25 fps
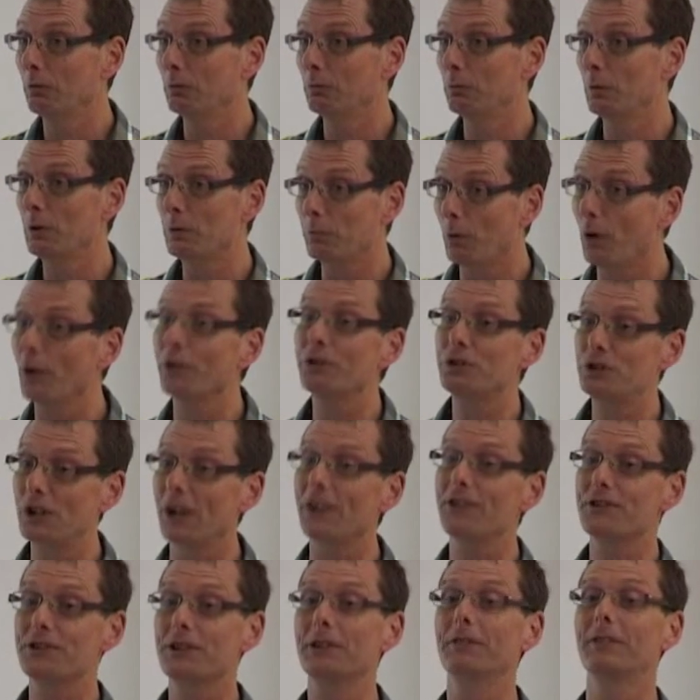with what
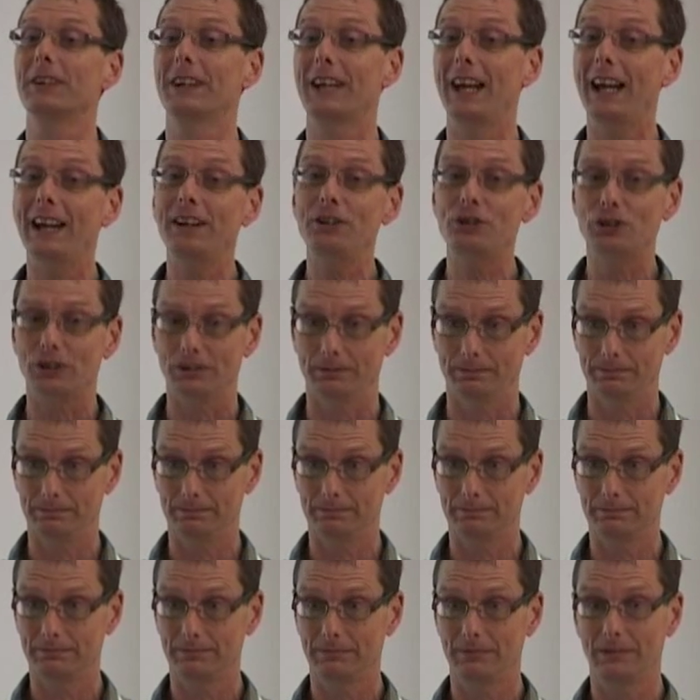justification
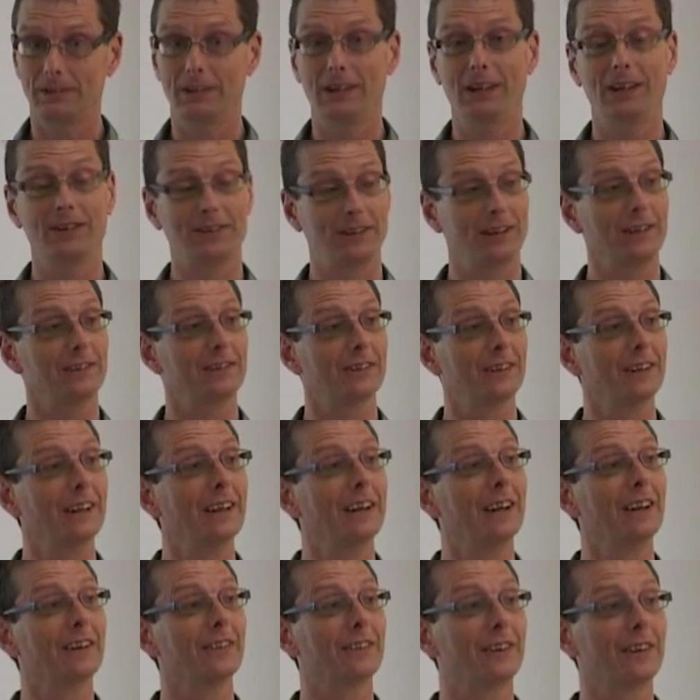is it
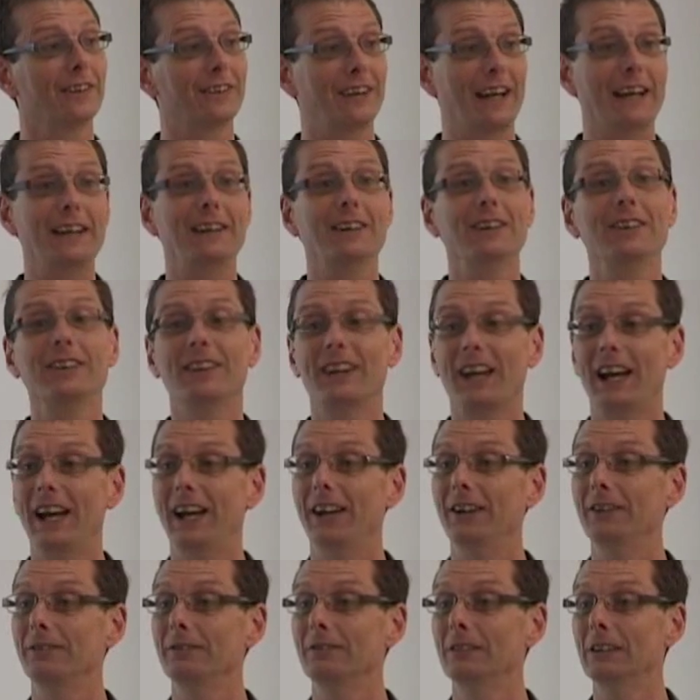that they can
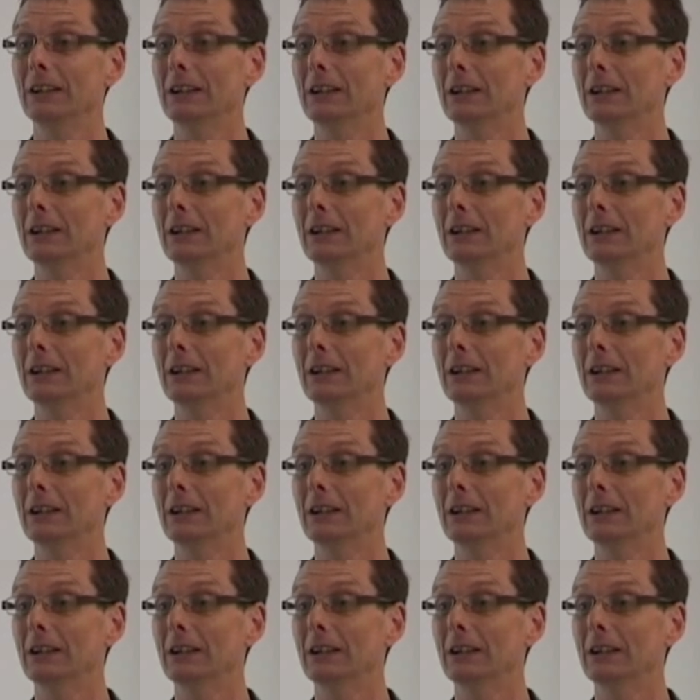then